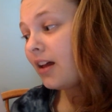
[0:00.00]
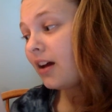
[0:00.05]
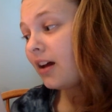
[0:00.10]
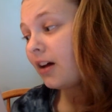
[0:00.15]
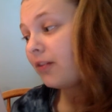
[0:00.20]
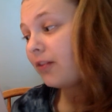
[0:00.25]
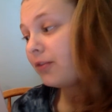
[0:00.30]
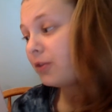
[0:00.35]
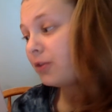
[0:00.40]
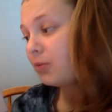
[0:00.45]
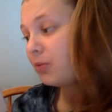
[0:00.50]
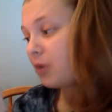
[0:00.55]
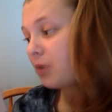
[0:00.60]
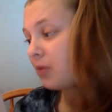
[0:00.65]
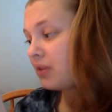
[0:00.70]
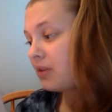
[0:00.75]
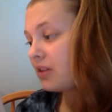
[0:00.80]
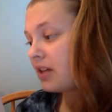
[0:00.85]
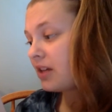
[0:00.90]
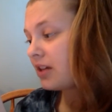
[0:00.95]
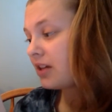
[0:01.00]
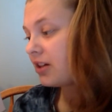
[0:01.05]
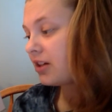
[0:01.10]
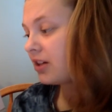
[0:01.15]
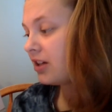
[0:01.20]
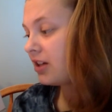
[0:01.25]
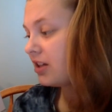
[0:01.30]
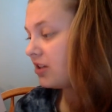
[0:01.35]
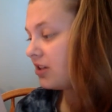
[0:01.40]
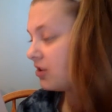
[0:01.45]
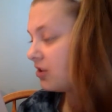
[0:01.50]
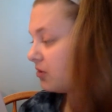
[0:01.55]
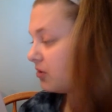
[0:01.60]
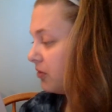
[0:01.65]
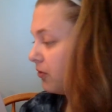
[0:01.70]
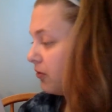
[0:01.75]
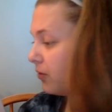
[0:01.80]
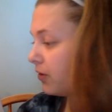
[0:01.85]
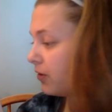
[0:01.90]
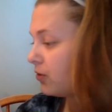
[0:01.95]
A few moments later, he stood
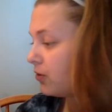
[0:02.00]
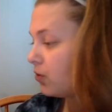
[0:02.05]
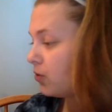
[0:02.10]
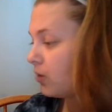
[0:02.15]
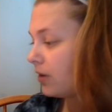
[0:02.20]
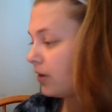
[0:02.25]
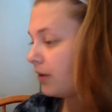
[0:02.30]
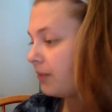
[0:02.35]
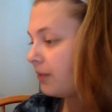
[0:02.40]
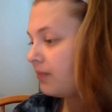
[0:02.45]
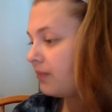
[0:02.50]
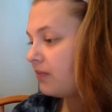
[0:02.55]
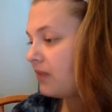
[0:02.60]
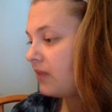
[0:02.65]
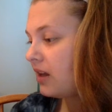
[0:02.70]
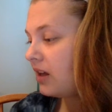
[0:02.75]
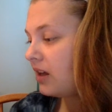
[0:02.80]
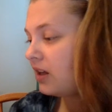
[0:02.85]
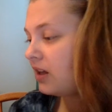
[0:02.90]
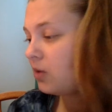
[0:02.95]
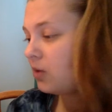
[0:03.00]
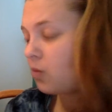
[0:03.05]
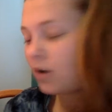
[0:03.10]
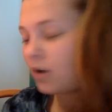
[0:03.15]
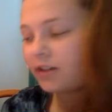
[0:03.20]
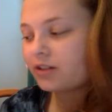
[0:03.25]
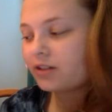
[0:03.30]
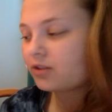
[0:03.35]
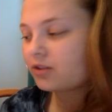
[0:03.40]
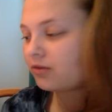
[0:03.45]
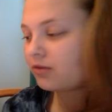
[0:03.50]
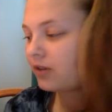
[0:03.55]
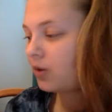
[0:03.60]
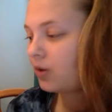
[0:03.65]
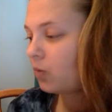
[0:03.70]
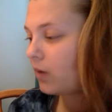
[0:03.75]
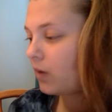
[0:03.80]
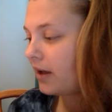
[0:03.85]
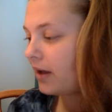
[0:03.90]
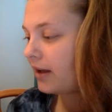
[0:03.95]
before the door. He wanted to run
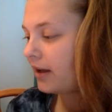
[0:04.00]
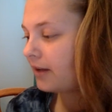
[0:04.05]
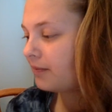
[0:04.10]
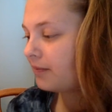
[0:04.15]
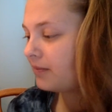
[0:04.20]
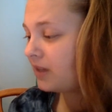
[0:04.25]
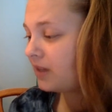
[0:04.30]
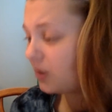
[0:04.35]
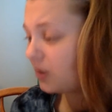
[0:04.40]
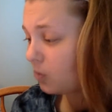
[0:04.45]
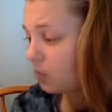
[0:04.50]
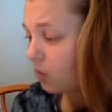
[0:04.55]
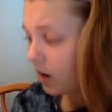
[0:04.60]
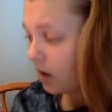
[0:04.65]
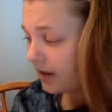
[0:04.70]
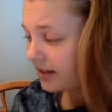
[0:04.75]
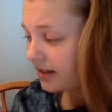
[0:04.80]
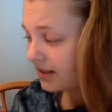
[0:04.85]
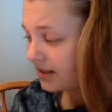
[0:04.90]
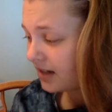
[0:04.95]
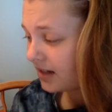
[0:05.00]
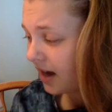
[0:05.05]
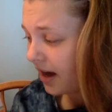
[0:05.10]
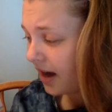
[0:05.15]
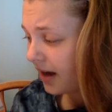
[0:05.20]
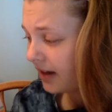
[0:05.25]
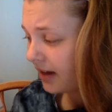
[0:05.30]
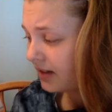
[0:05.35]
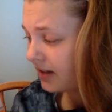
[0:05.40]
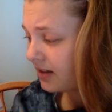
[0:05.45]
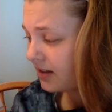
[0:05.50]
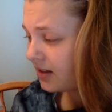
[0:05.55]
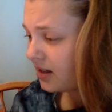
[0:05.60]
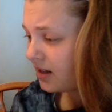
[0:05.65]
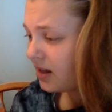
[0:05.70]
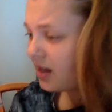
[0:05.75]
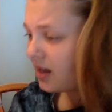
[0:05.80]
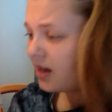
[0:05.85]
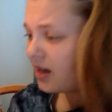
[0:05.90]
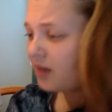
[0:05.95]
away. He wanted to hide.
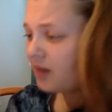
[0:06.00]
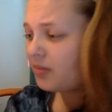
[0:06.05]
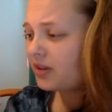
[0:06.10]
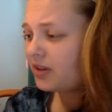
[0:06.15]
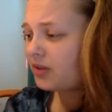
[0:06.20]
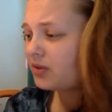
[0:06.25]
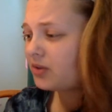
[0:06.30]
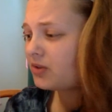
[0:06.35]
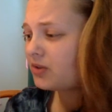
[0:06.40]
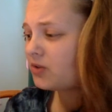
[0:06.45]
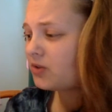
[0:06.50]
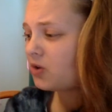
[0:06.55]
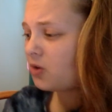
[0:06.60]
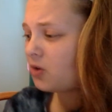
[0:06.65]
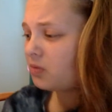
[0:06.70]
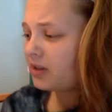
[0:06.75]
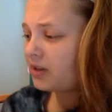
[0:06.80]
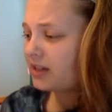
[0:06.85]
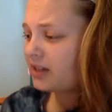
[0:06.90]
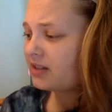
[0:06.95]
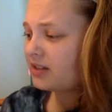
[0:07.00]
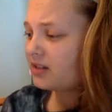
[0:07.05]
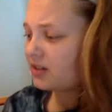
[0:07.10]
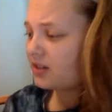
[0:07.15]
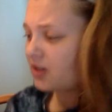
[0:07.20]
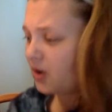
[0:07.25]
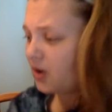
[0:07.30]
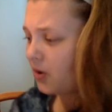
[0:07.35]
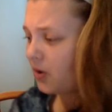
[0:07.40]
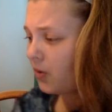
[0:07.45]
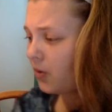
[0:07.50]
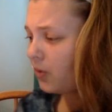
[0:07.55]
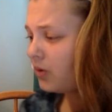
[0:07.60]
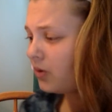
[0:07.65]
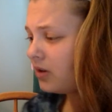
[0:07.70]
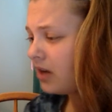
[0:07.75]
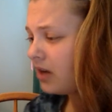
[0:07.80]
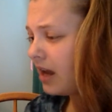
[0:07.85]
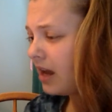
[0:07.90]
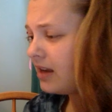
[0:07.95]
But there was no place to go,
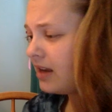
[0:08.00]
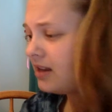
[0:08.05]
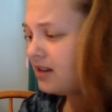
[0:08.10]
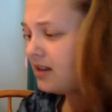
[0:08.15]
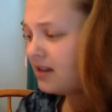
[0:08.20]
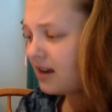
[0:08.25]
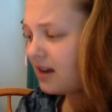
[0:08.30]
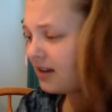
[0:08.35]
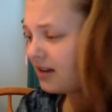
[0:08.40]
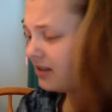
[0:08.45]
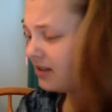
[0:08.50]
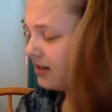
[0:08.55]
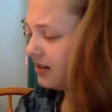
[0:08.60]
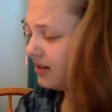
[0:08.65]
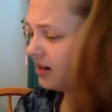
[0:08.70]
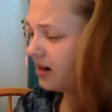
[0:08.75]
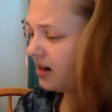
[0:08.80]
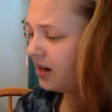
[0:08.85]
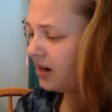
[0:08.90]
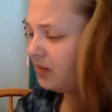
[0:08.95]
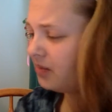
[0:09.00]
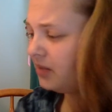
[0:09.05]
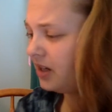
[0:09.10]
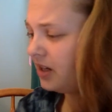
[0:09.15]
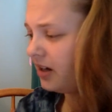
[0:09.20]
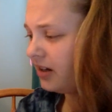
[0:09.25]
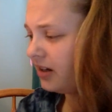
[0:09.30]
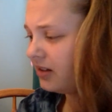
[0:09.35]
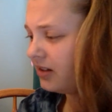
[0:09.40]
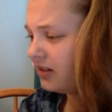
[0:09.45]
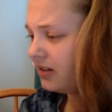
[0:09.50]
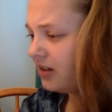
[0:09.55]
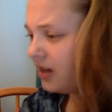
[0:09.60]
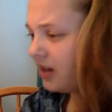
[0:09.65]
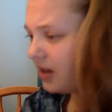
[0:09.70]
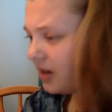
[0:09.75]
and nothing to hide behind.